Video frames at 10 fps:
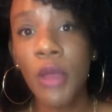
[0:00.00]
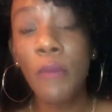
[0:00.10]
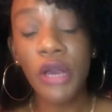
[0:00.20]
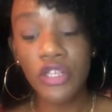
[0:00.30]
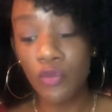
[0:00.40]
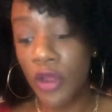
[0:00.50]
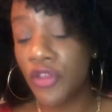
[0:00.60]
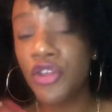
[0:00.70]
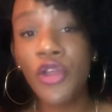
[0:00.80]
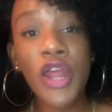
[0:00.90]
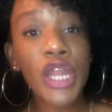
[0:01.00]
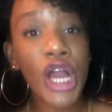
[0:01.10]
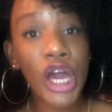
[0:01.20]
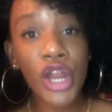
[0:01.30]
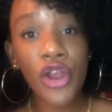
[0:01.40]
Because whether you're in the
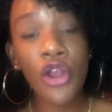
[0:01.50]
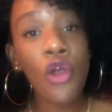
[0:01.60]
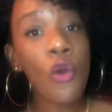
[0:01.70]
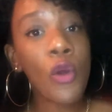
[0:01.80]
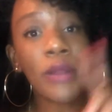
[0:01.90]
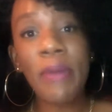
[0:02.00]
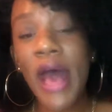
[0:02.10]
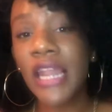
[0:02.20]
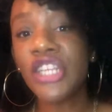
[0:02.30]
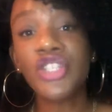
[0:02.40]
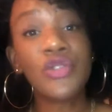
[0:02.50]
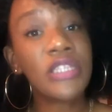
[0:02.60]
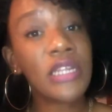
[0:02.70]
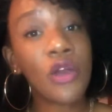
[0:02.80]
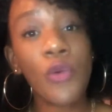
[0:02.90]
gutter or the palace, you're
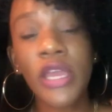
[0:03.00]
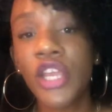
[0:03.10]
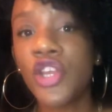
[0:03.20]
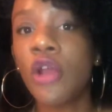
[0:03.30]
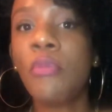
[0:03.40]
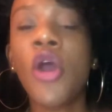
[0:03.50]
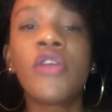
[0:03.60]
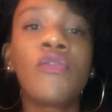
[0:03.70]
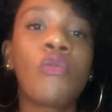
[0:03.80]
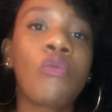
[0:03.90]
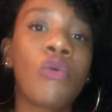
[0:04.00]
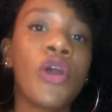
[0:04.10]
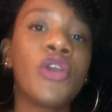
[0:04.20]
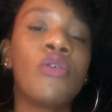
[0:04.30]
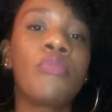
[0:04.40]
still a queen. You're part of a
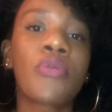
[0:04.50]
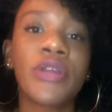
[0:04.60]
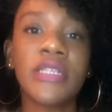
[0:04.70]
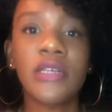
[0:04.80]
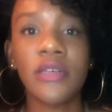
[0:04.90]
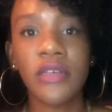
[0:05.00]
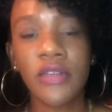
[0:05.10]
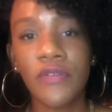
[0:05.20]
royal priesthood.